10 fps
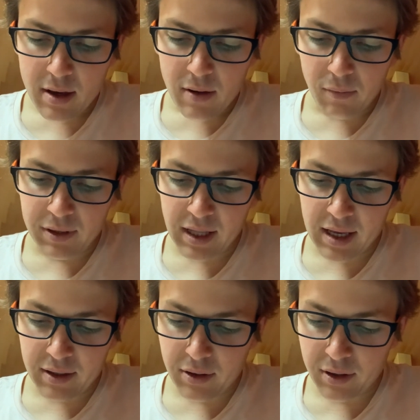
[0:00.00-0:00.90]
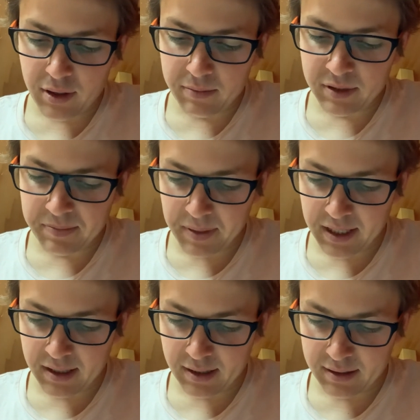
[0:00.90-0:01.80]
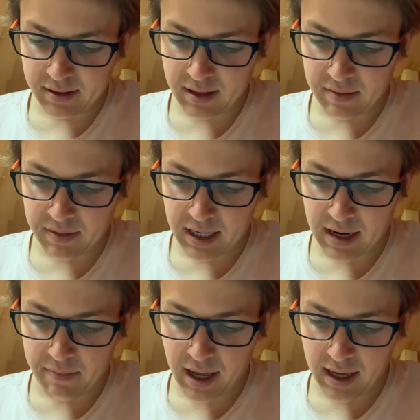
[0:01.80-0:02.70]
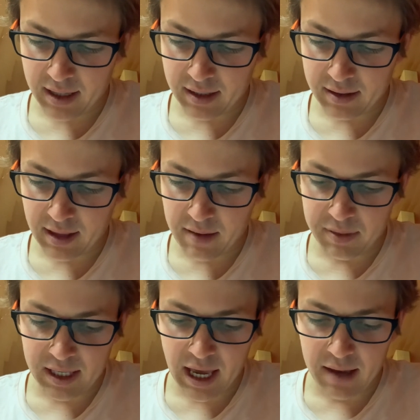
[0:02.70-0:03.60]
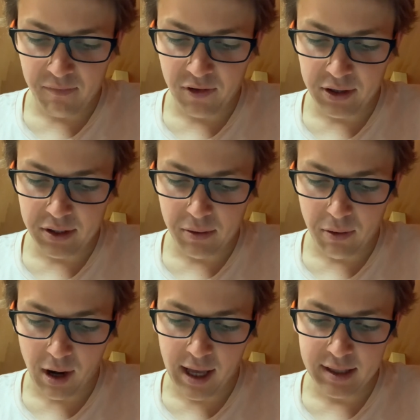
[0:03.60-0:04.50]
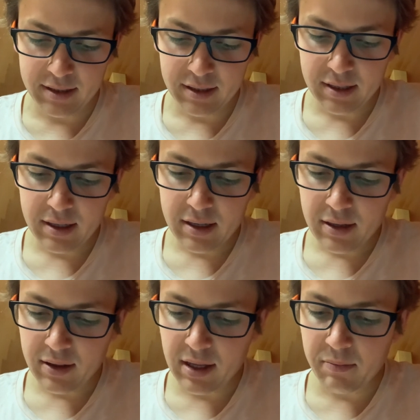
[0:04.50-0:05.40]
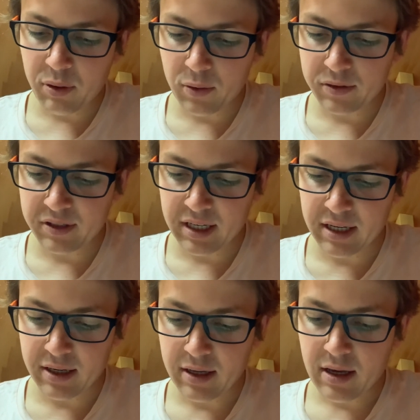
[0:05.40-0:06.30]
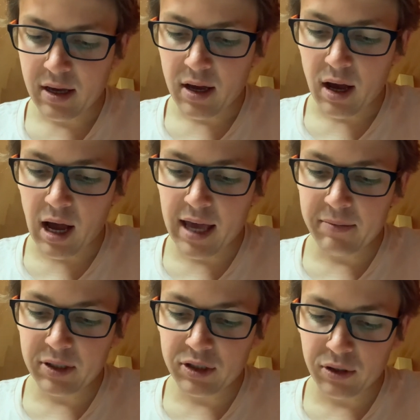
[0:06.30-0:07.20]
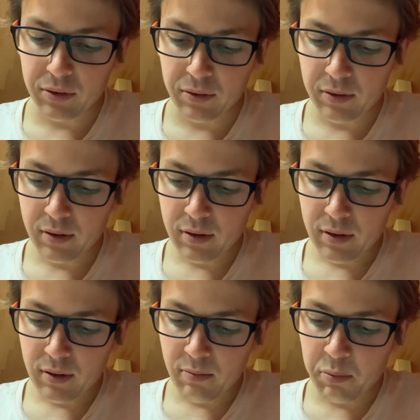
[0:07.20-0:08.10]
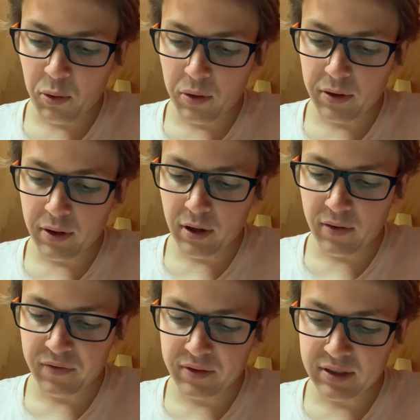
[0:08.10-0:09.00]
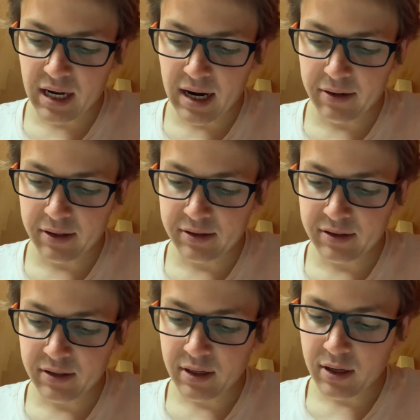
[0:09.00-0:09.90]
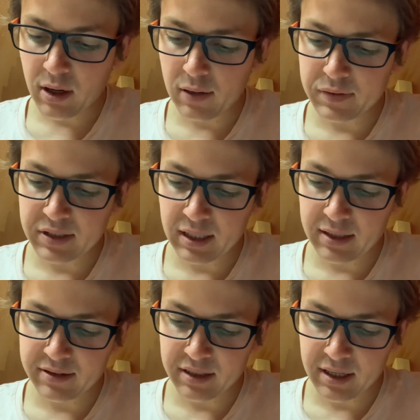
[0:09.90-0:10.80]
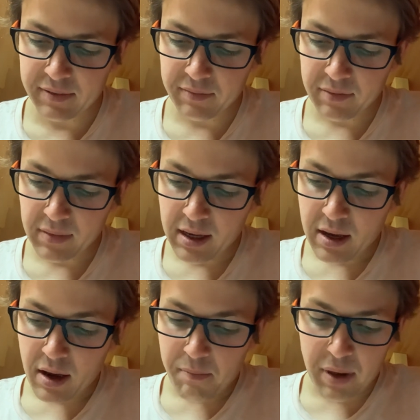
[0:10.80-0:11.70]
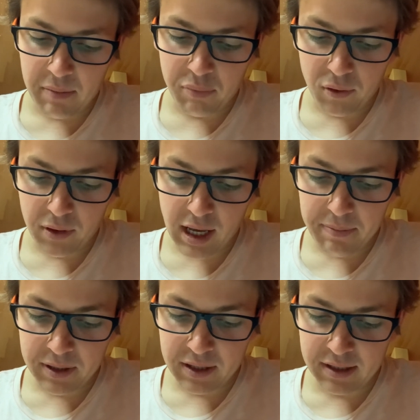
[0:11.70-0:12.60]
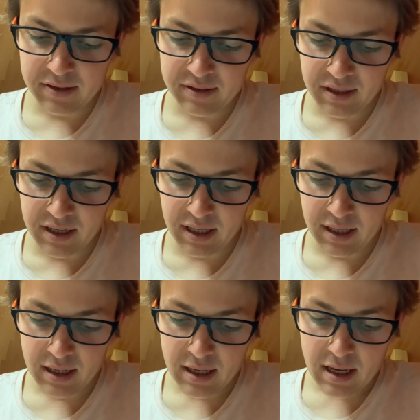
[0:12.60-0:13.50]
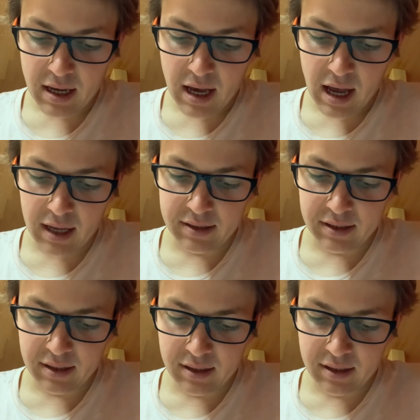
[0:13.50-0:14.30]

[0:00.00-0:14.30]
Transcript: When they had heard him speak to them in Aramaic, they became very quiet. Then Paul said, "I am a Jew, born of Taurus of Cilicia, but brought up in this city under